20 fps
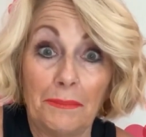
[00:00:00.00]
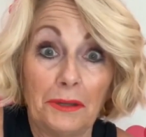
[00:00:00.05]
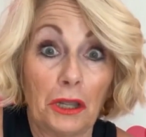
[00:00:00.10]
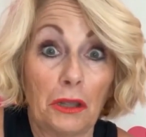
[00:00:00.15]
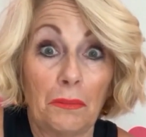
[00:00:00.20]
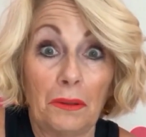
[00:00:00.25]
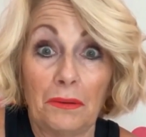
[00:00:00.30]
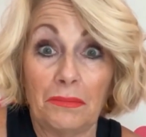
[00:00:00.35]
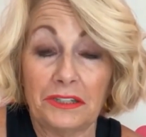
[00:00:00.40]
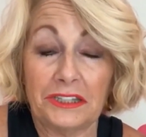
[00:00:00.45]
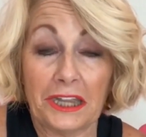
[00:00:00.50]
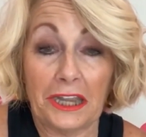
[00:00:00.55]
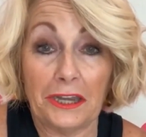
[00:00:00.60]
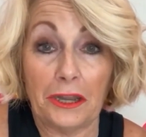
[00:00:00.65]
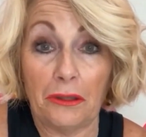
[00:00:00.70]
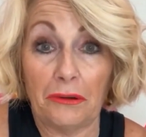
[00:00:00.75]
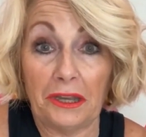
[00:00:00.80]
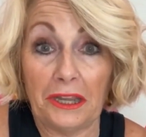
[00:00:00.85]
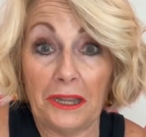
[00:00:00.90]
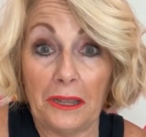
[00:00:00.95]
I'm not going to be able to
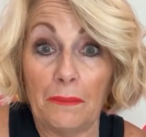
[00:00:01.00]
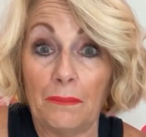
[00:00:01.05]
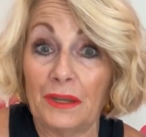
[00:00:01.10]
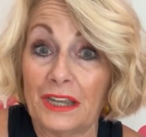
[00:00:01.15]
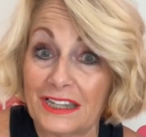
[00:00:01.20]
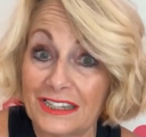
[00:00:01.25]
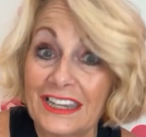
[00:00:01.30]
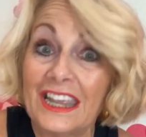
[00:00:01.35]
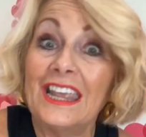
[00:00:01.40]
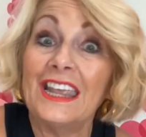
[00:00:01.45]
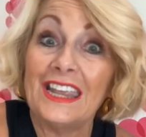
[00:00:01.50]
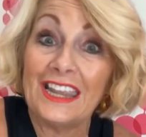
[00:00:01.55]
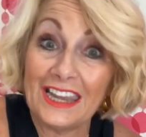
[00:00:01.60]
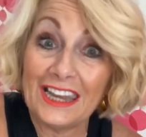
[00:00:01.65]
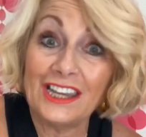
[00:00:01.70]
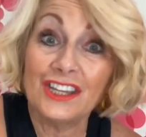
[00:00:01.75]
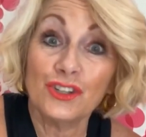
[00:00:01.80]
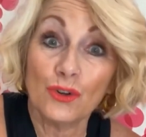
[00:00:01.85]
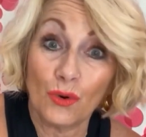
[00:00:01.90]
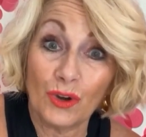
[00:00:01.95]
say no to him because
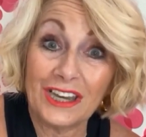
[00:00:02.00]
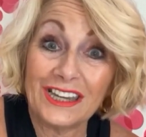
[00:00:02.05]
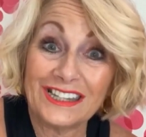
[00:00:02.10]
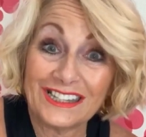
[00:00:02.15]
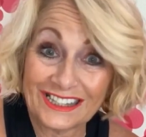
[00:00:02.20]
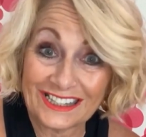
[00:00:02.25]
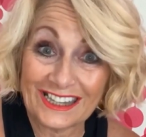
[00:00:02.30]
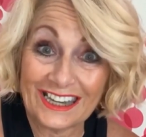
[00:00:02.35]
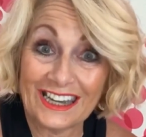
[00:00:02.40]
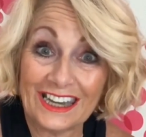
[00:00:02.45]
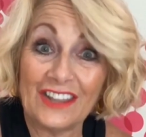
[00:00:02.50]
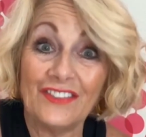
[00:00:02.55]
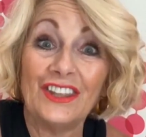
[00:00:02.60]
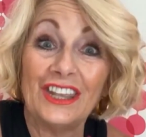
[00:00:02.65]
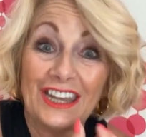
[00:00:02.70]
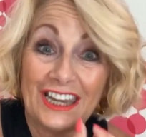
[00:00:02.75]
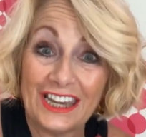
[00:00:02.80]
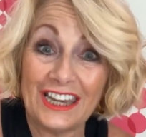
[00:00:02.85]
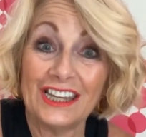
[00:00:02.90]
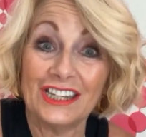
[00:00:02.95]
he is already
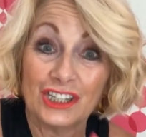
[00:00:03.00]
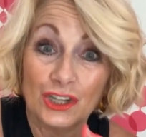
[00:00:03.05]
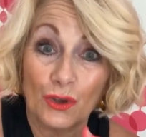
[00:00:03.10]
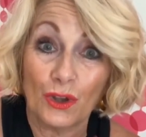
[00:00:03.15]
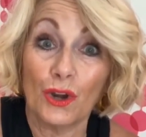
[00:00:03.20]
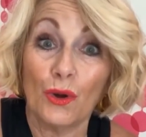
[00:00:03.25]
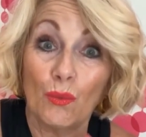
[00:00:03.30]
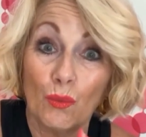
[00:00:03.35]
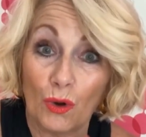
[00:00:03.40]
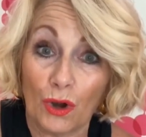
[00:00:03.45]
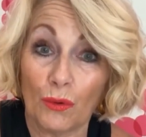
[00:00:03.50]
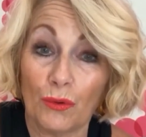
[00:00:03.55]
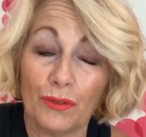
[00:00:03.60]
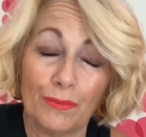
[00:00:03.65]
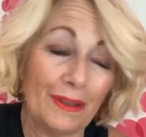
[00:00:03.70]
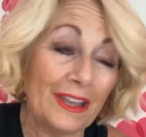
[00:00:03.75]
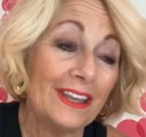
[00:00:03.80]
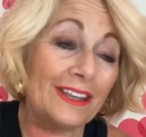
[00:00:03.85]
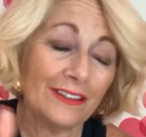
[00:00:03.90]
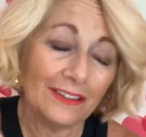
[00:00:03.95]
seeing that he is going to work
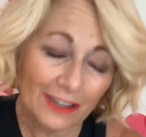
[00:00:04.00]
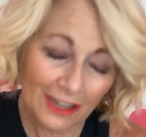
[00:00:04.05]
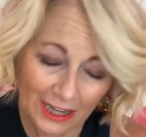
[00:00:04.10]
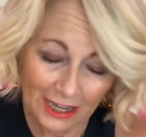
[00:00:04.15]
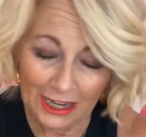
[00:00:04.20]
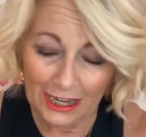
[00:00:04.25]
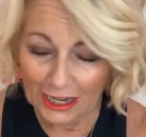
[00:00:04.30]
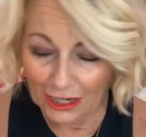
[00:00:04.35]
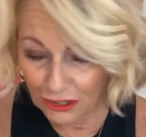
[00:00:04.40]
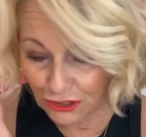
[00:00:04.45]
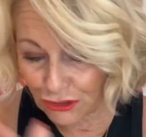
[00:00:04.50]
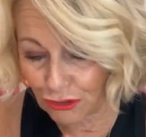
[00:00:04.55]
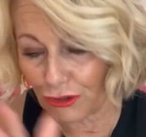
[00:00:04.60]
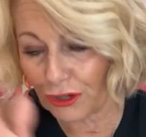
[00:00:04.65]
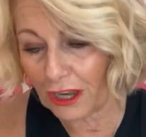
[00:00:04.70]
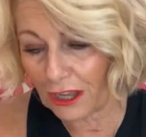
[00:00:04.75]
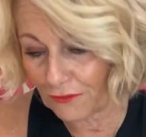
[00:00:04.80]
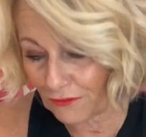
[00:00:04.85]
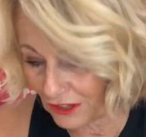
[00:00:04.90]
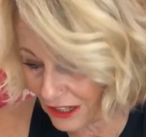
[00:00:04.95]
with me. And
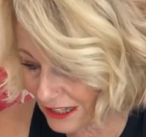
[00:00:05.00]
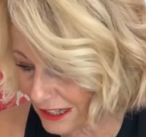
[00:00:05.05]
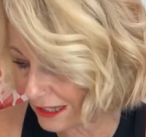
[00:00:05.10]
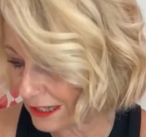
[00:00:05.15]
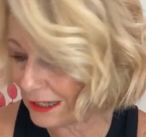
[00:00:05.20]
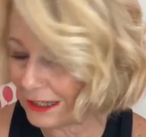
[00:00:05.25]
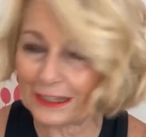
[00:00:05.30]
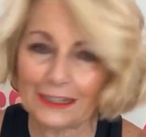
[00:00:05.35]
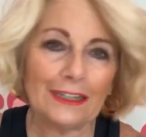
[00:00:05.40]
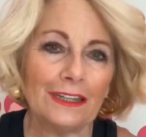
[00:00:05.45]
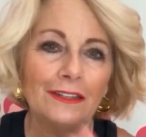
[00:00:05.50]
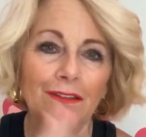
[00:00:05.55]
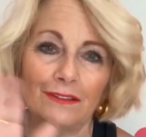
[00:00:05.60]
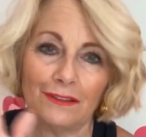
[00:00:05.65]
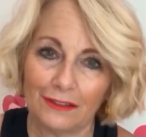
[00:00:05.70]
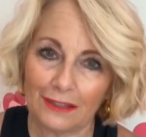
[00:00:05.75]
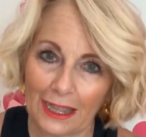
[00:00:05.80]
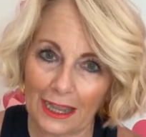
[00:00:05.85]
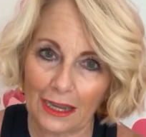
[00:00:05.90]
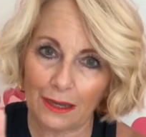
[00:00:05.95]
sure enough, he did.
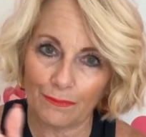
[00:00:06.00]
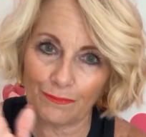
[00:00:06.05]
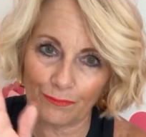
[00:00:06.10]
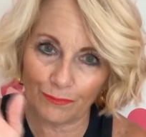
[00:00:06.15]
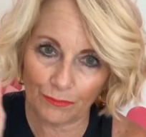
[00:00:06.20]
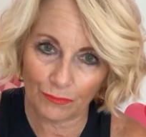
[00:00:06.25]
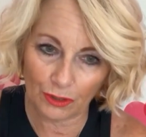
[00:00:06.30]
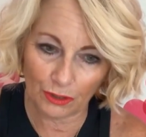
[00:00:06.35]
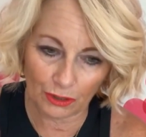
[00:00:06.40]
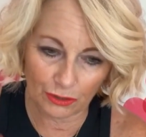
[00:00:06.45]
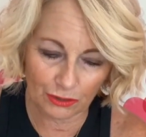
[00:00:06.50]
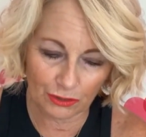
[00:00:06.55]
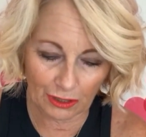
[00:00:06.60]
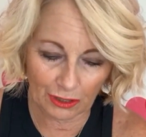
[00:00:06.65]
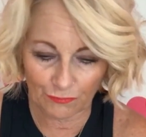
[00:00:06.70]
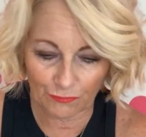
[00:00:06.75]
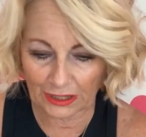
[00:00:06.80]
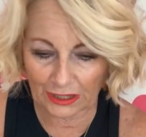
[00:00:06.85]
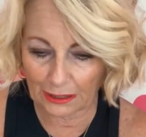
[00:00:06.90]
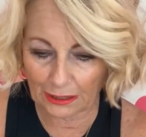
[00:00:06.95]
And they
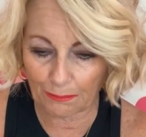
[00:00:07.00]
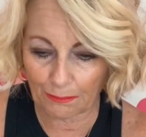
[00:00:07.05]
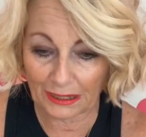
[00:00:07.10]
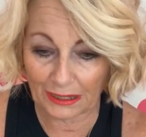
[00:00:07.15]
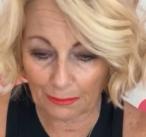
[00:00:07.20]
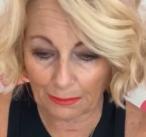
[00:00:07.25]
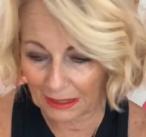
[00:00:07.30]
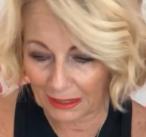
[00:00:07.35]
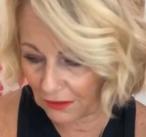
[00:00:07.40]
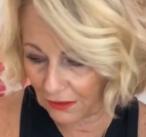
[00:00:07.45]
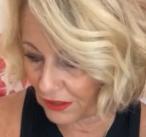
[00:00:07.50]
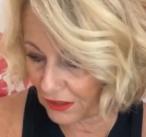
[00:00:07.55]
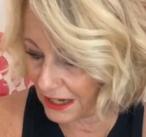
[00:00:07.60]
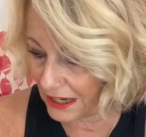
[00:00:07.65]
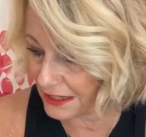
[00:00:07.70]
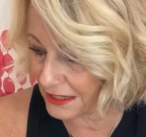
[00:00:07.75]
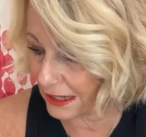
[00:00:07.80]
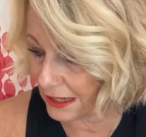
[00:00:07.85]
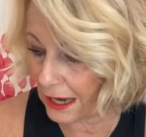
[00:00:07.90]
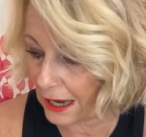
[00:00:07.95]
invented many, many
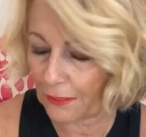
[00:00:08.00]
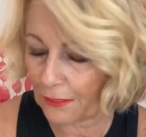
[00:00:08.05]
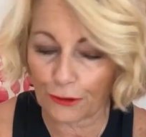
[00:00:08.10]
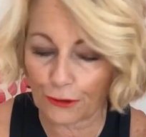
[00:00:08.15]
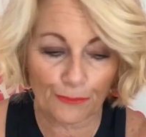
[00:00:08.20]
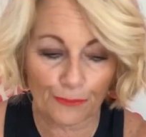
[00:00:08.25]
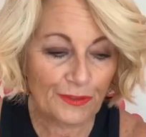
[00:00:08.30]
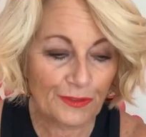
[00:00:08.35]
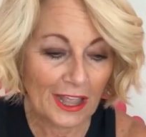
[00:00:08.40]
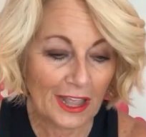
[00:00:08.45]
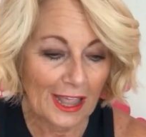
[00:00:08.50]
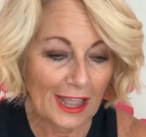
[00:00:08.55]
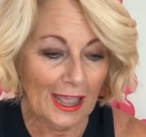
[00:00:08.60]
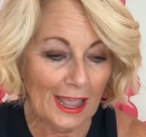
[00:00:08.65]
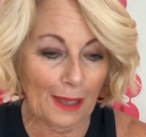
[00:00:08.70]
things together.